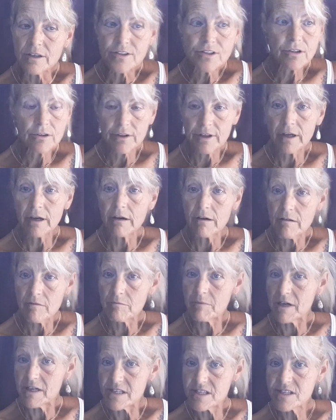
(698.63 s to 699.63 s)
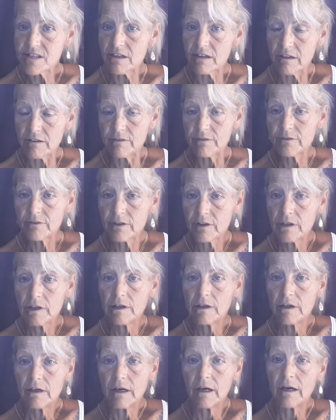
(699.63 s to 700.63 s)
took care of myself
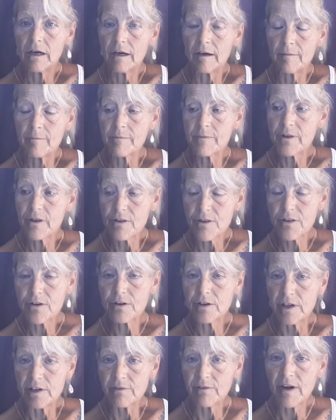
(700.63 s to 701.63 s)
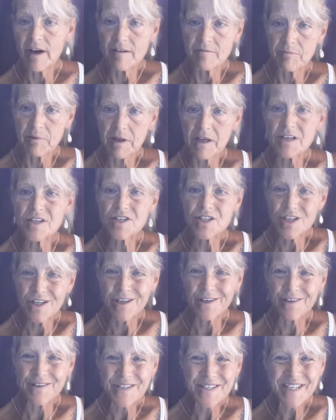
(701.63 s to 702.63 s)
the 35 plus
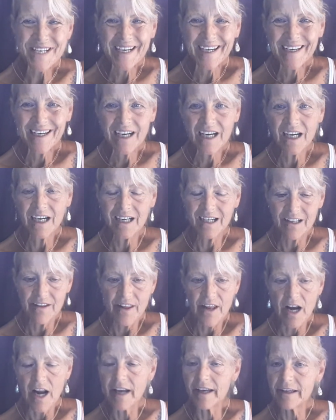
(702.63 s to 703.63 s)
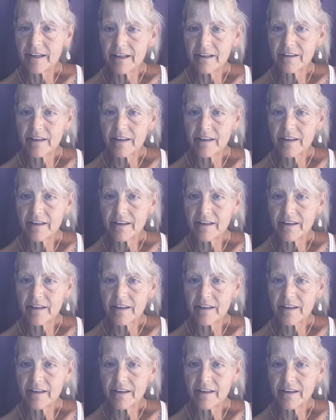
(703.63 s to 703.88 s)
years that I